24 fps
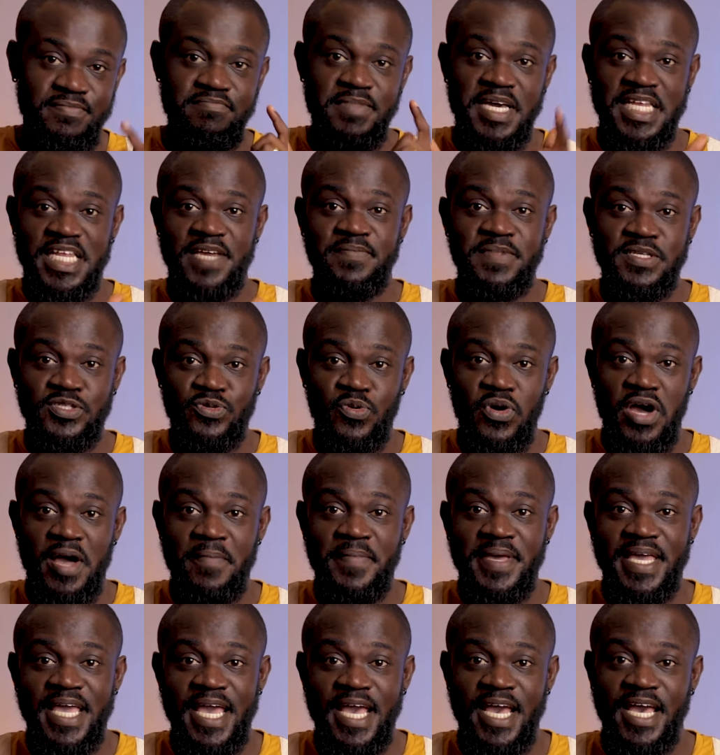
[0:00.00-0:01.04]
my name is
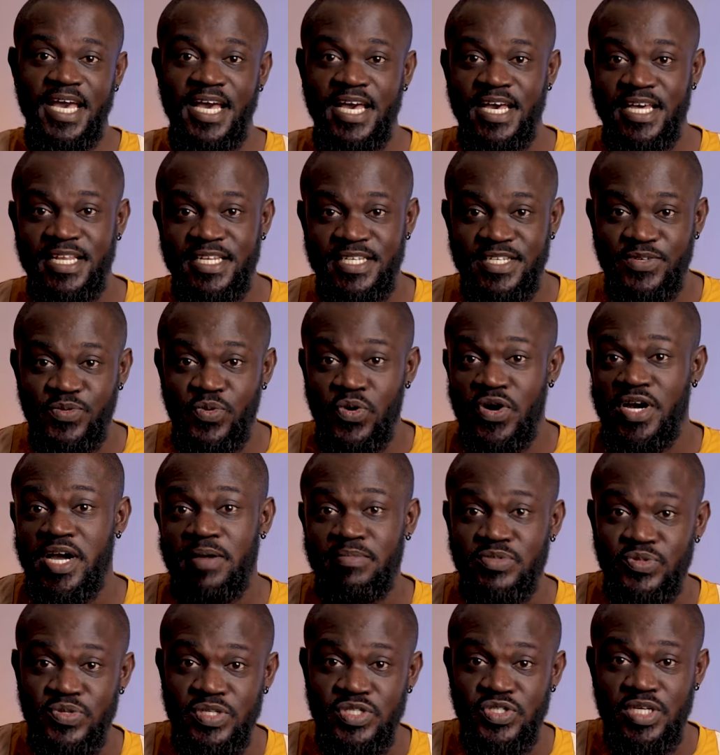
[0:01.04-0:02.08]
Kwame, and
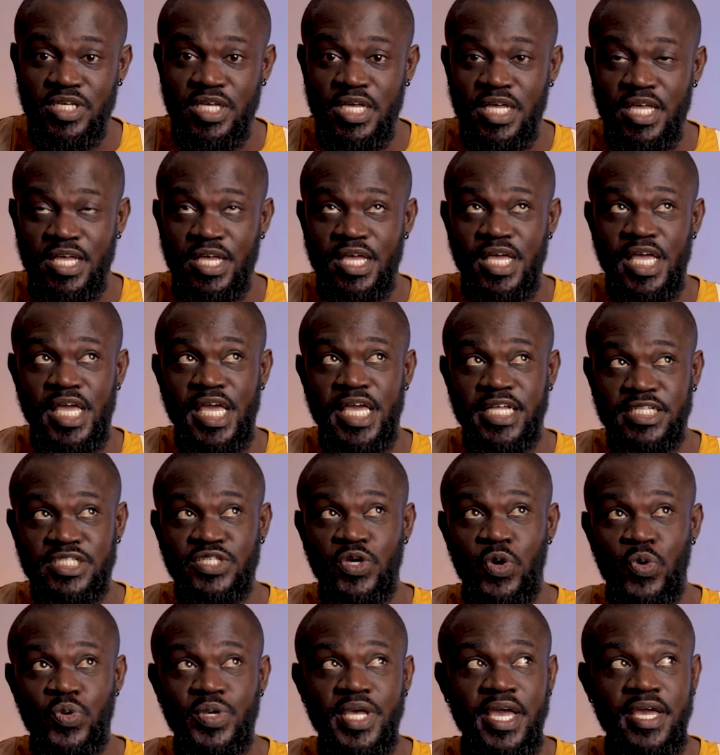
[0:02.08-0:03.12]
welcome to
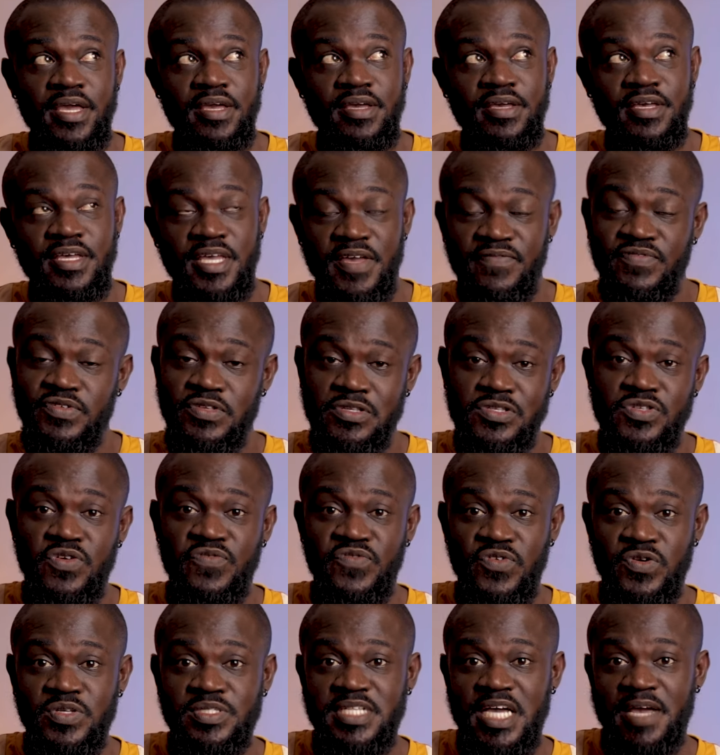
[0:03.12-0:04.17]
It's Okay if this is your
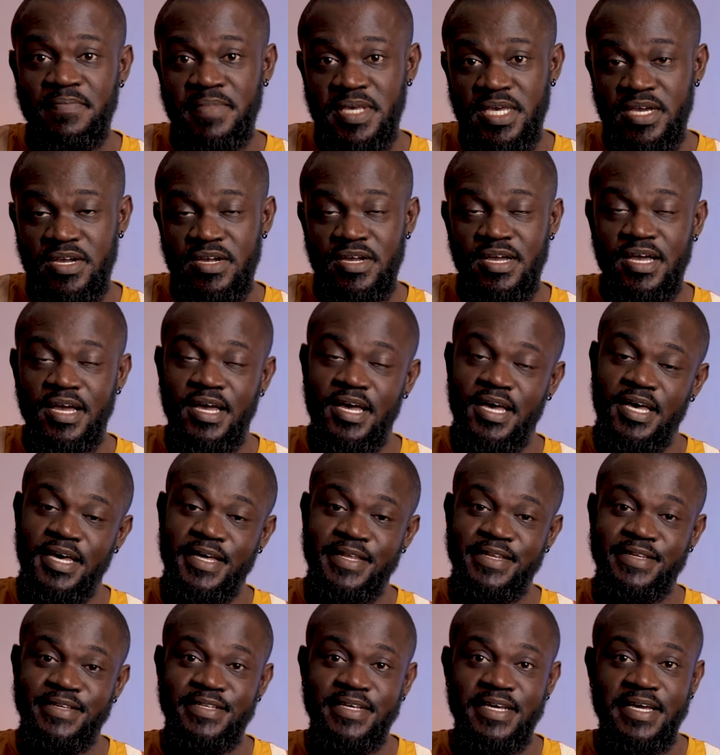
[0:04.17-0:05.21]
first time here.
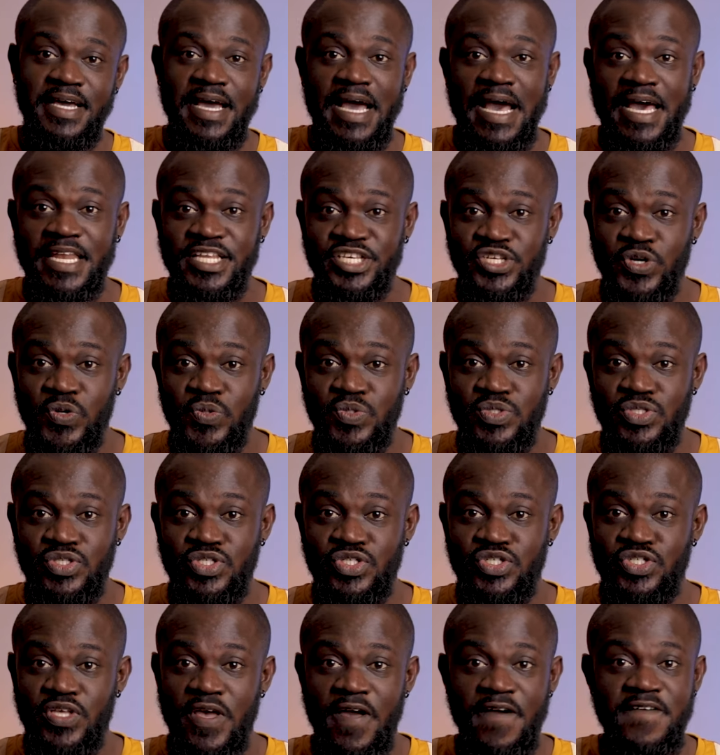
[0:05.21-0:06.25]
And
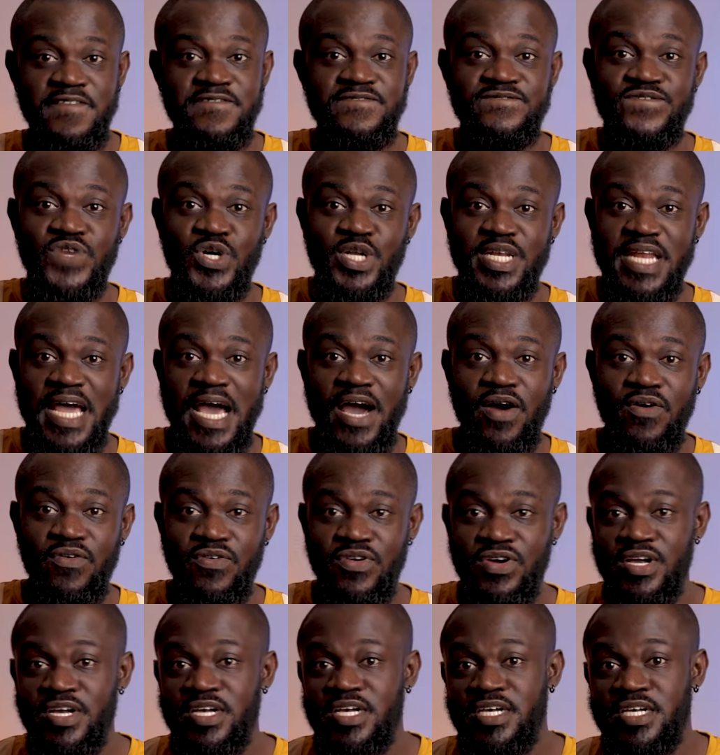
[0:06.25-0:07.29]
adios for now.
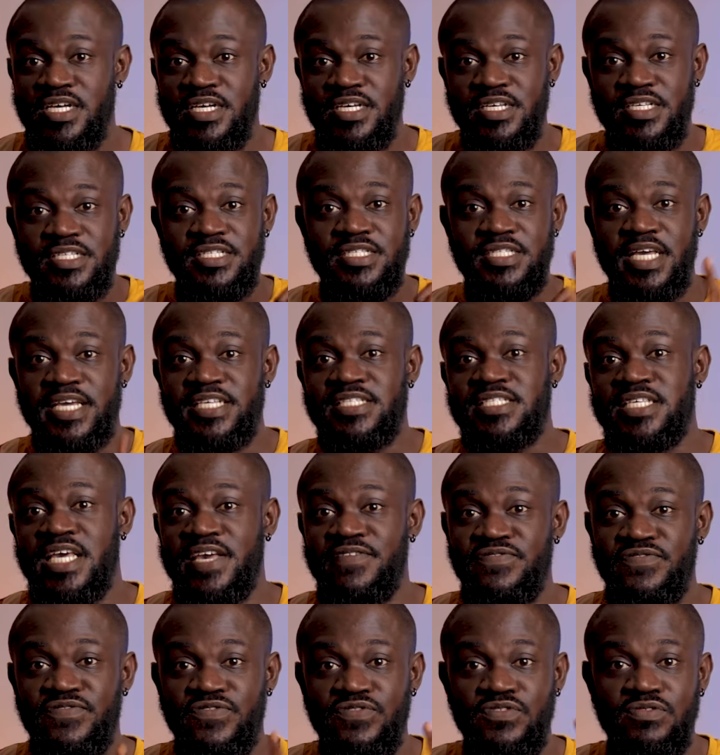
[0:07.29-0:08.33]
Stay
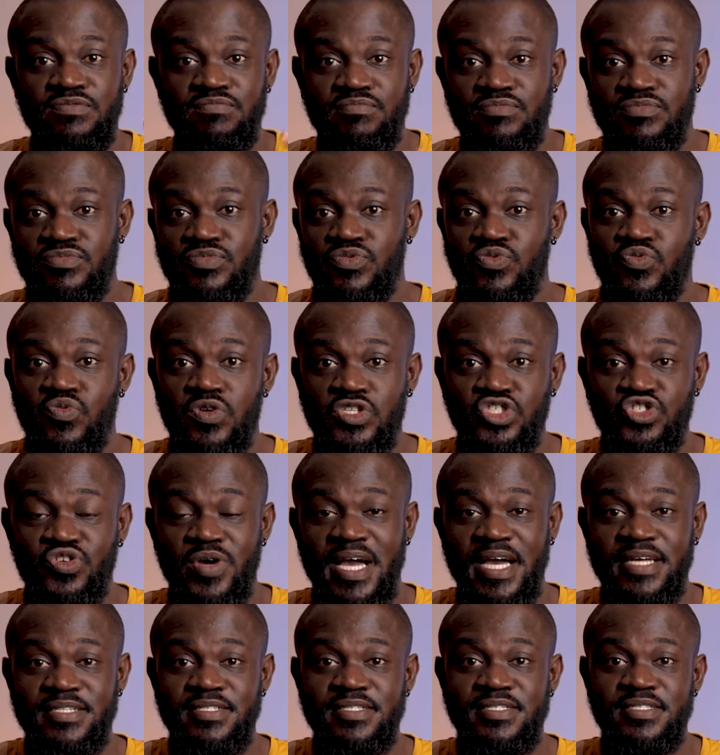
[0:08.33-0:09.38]
safe. Wash your
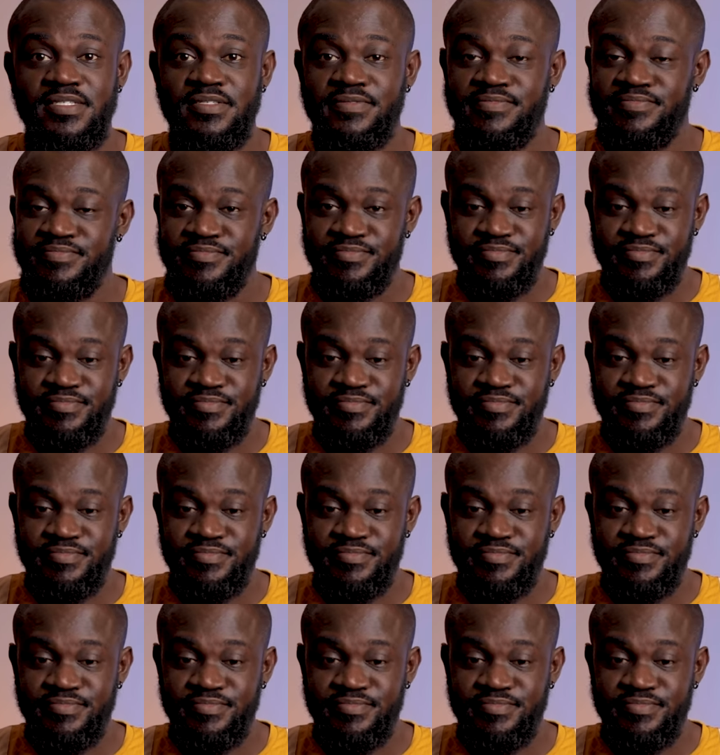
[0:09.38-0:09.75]
hands.